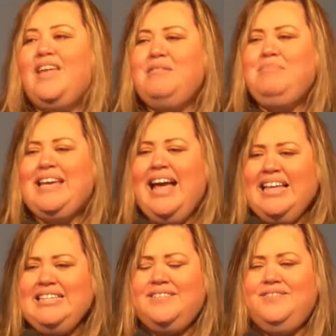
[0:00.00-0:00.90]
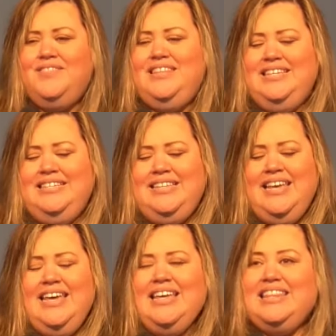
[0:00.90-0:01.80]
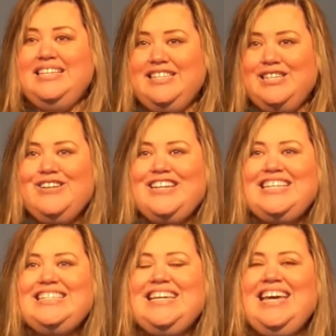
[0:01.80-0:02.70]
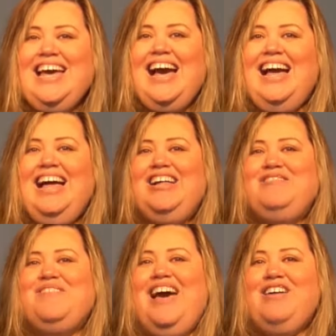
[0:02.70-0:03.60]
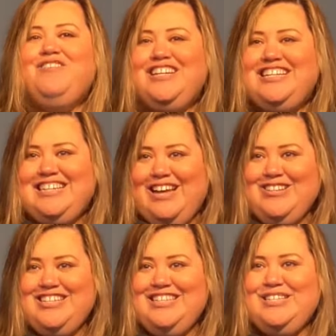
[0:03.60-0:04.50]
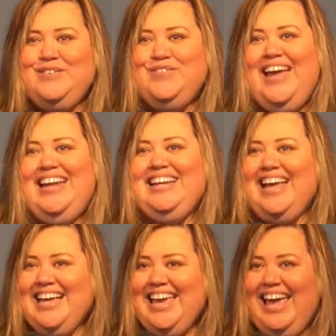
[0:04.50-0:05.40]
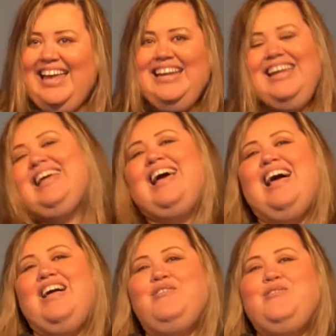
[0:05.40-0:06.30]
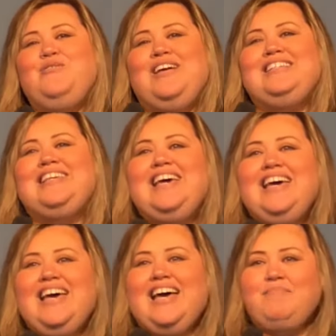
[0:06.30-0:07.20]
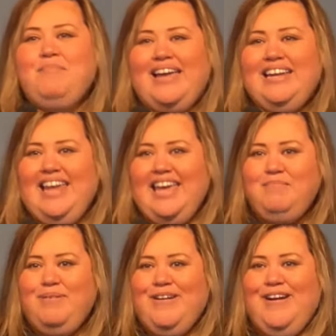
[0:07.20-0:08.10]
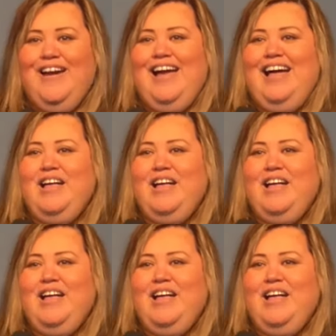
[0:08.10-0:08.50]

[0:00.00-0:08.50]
And because of the series, I reached out to this friend again, who was my neighbor